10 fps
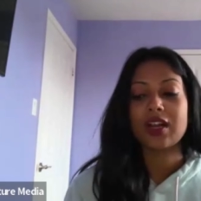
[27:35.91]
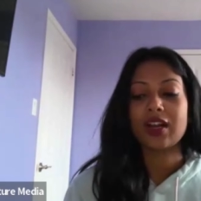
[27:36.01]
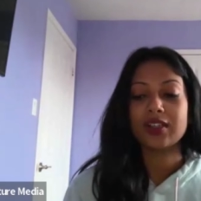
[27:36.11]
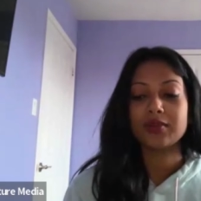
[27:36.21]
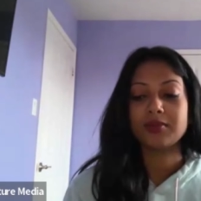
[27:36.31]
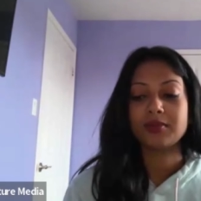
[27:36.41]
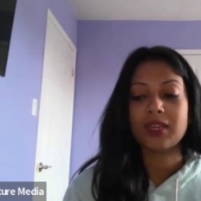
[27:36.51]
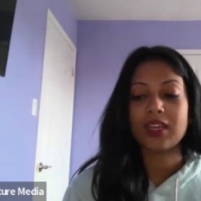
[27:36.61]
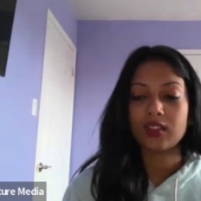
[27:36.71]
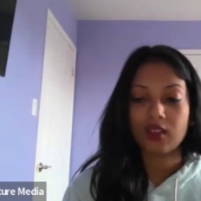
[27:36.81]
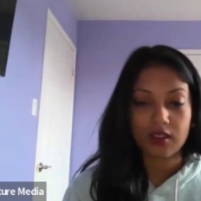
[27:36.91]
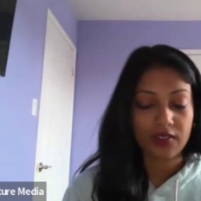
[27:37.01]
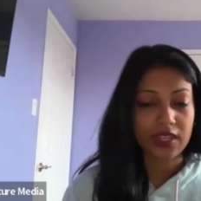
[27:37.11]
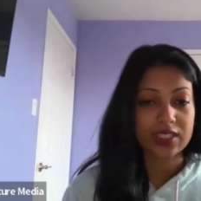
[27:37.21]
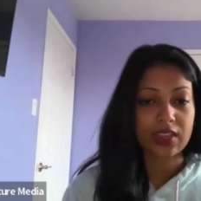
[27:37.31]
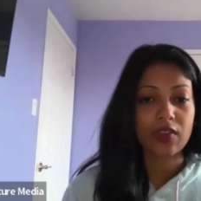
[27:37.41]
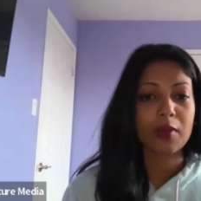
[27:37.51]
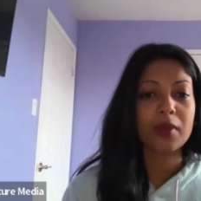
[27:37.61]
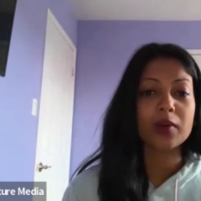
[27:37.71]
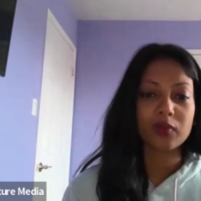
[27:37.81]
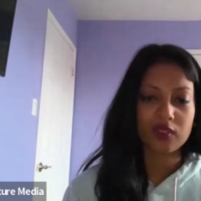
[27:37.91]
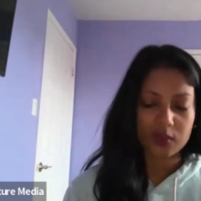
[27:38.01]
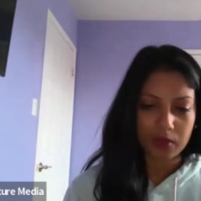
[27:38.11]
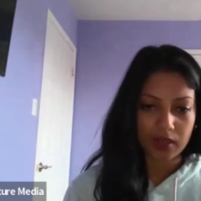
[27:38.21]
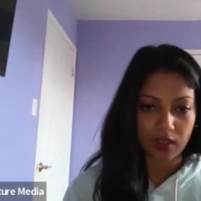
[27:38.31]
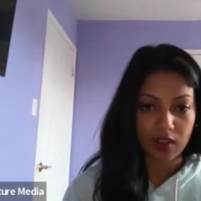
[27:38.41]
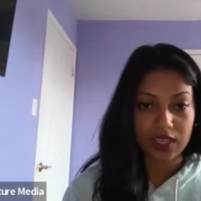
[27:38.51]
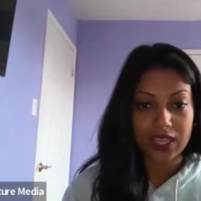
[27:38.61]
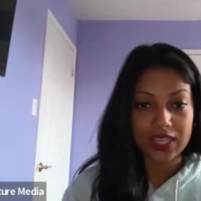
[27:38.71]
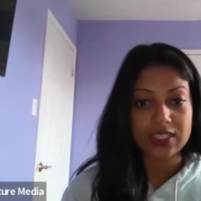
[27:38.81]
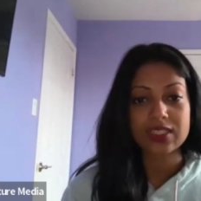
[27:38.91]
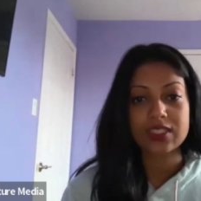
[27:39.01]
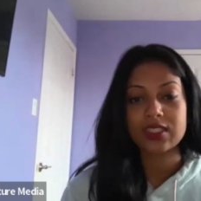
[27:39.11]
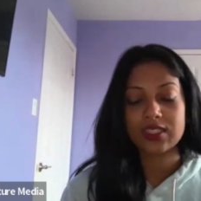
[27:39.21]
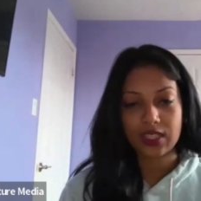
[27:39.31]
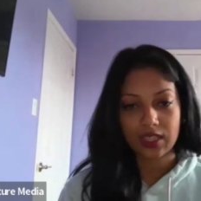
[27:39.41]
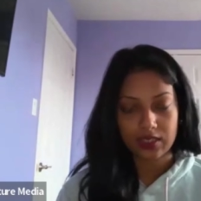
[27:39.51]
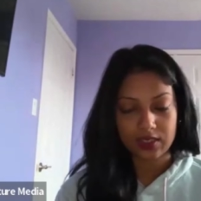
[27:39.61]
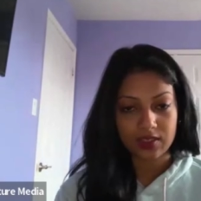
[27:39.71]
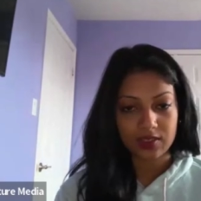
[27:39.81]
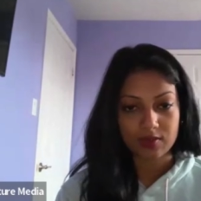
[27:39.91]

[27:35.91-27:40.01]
And a lot of things have come up. There's been a lot of cases, and